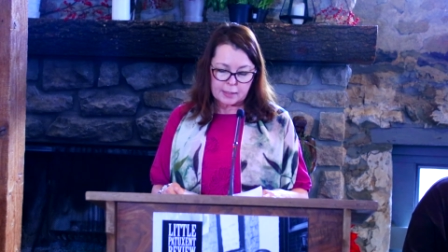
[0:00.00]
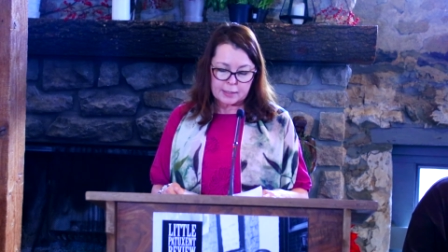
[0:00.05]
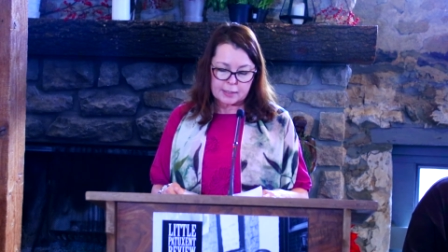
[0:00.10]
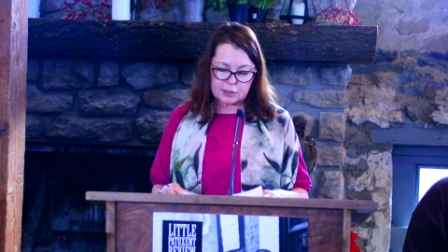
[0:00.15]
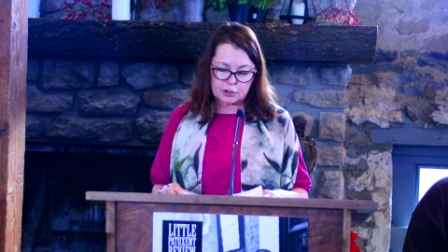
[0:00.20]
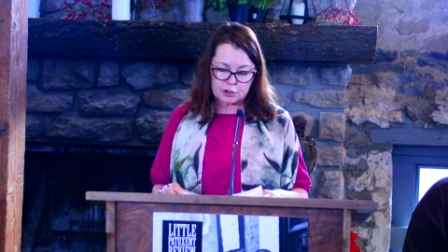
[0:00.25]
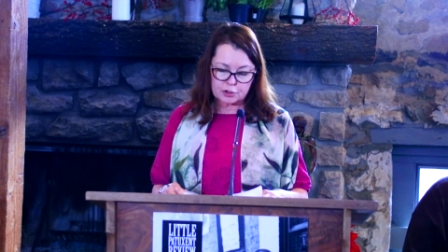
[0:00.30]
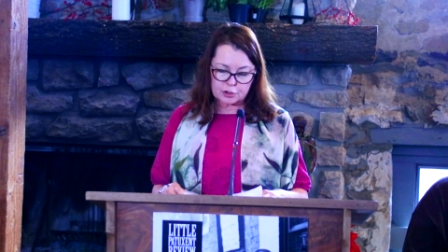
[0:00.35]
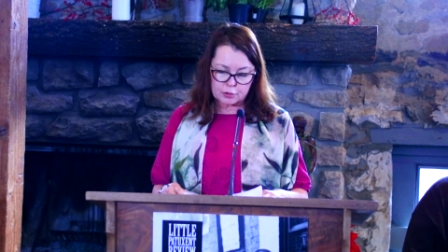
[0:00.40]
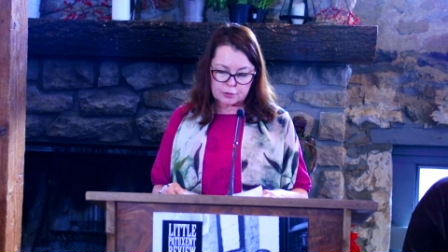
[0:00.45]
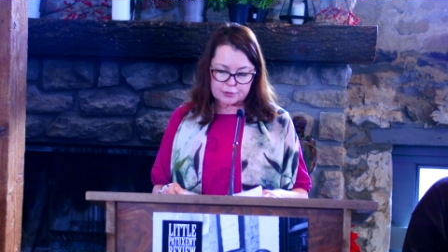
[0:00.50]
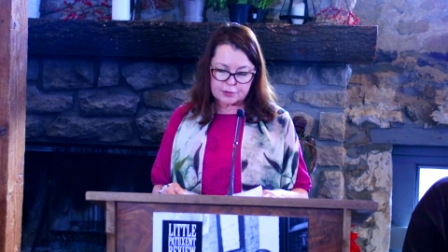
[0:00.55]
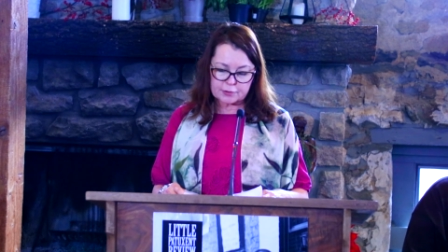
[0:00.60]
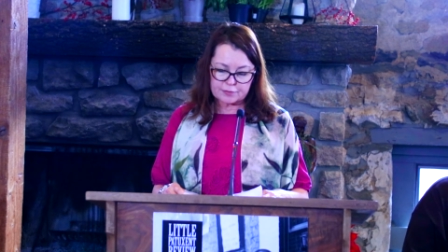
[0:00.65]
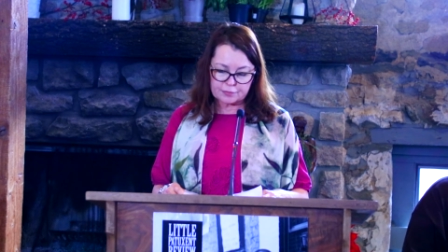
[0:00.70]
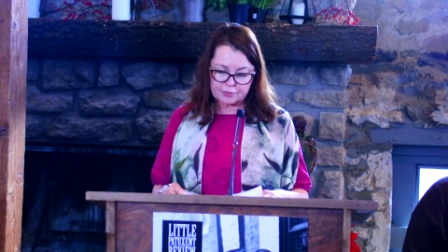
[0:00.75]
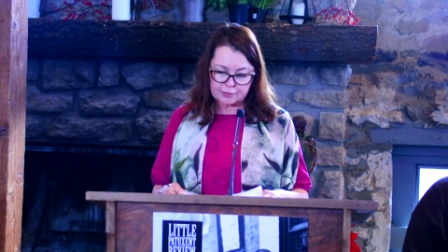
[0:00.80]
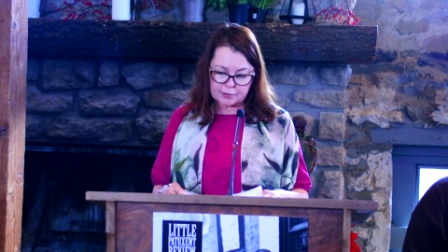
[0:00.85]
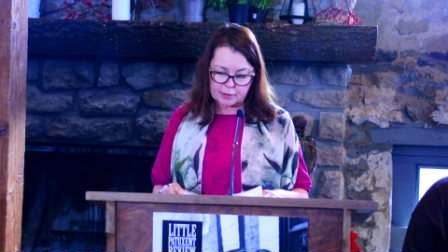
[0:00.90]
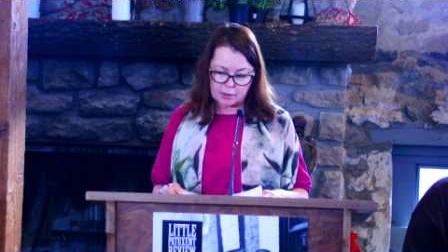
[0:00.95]
He shoots
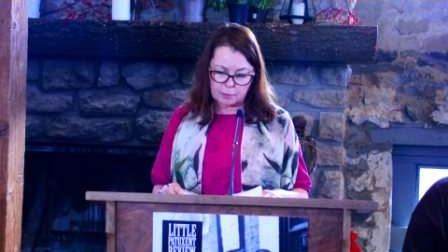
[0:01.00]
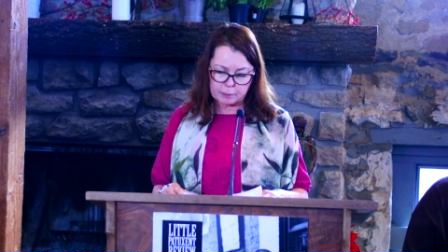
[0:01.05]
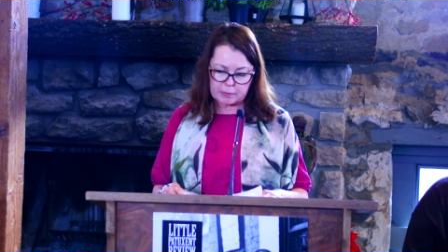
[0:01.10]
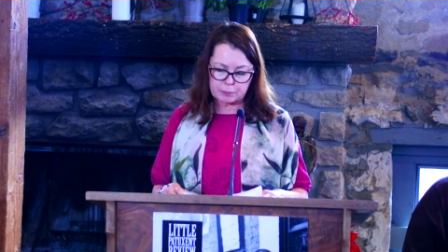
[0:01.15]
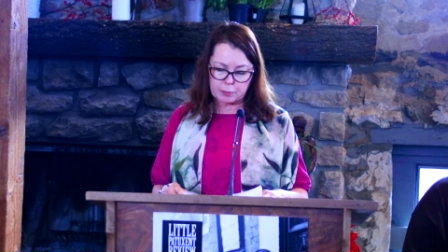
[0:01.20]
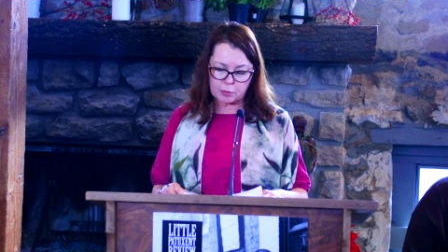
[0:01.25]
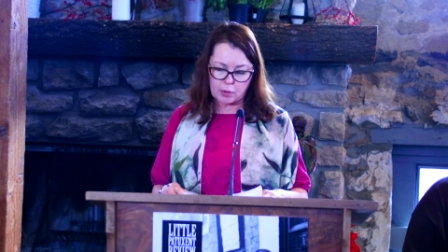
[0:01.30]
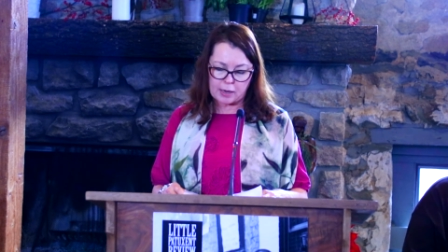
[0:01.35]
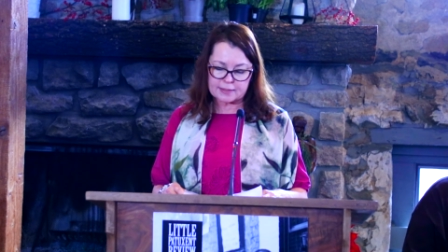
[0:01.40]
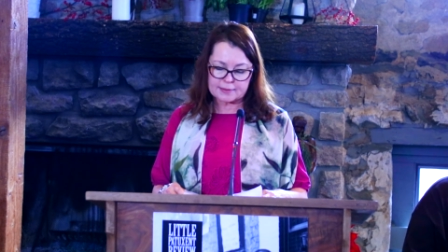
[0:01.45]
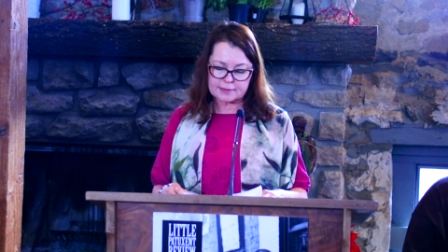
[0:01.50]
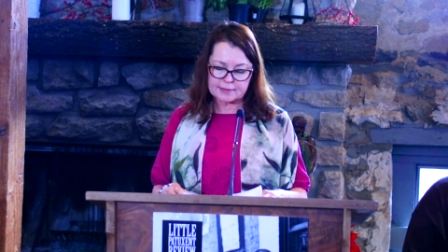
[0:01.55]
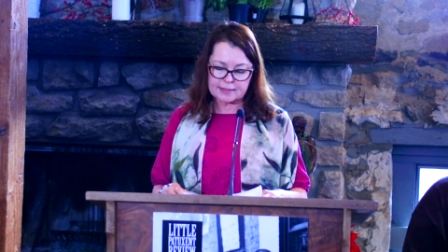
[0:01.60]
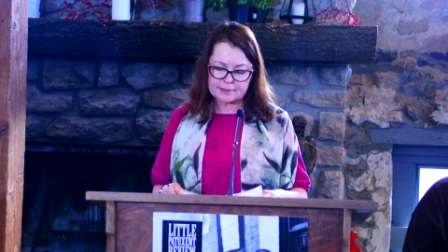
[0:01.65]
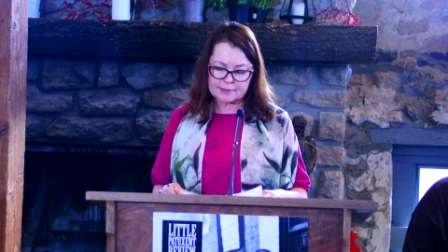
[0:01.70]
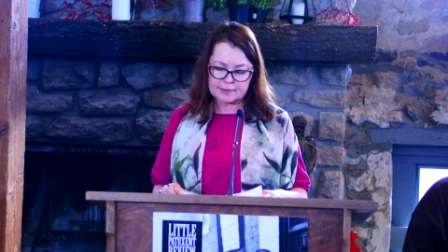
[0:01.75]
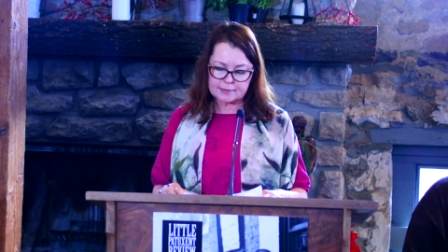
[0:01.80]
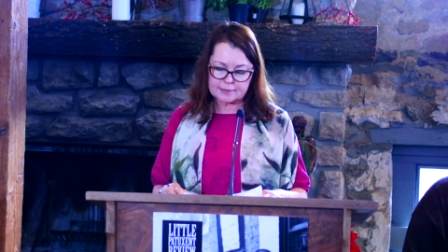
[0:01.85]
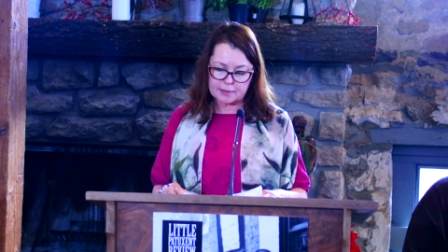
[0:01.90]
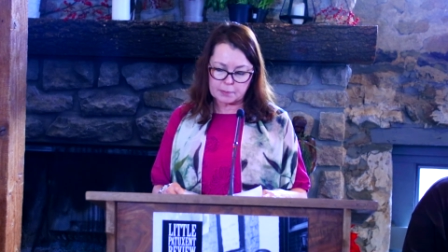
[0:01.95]
the film and
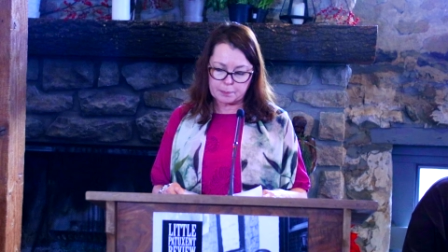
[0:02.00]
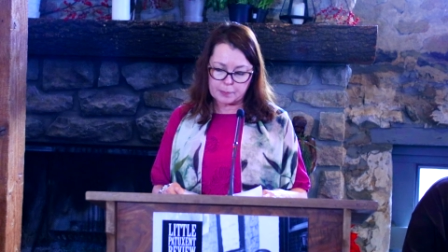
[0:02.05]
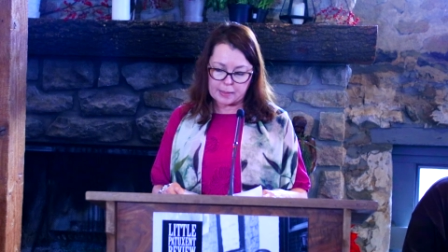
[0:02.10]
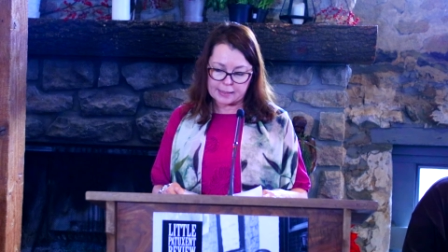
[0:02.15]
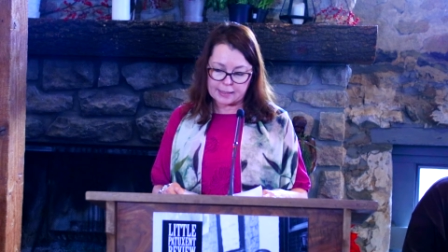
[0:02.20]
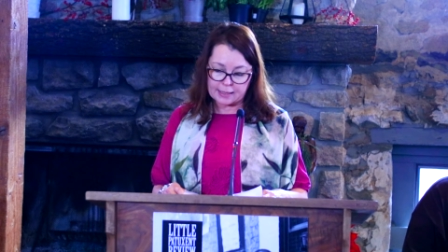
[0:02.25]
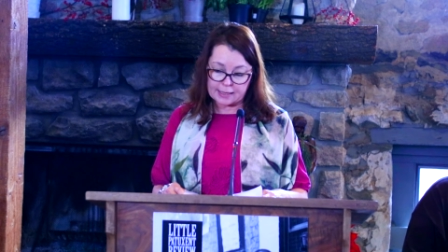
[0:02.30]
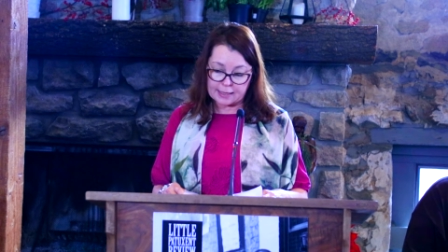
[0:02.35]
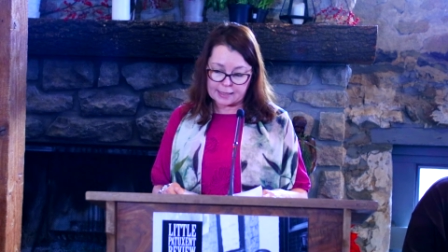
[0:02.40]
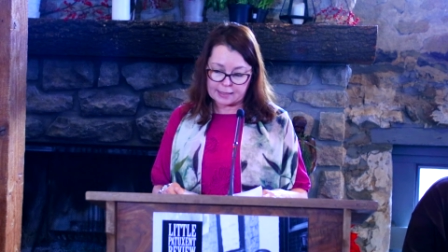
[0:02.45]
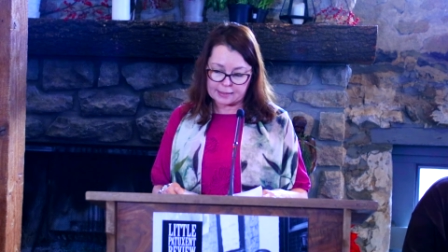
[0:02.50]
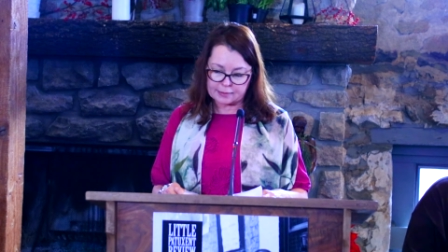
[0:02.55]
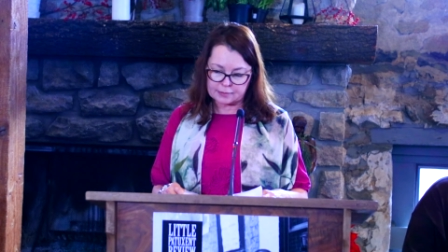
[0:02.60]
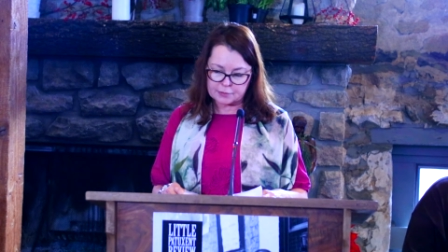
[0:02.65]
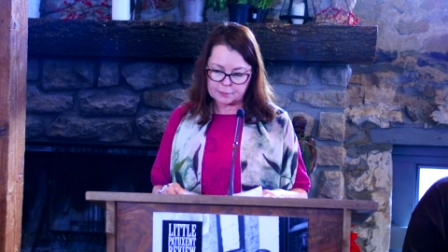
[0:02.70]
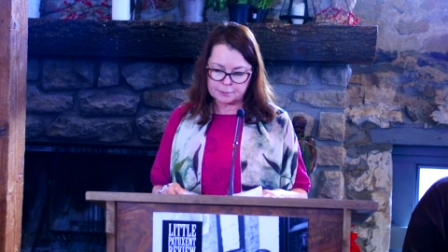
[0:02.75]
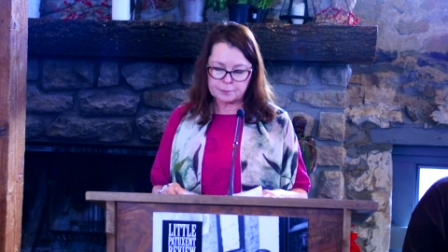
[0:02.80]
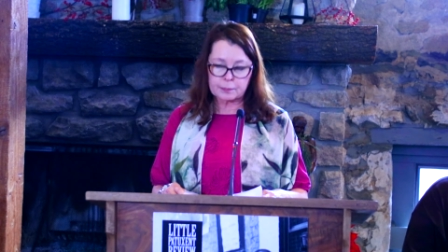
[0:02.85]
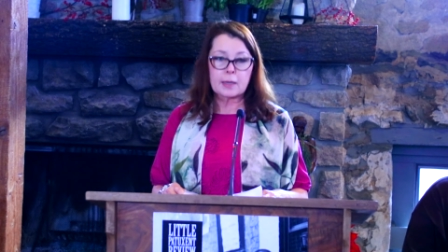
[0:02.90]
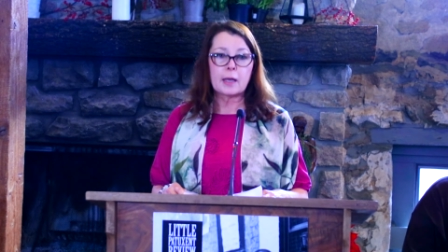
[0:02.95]
processes it by
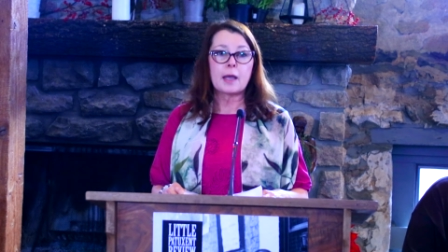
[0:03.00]
hand.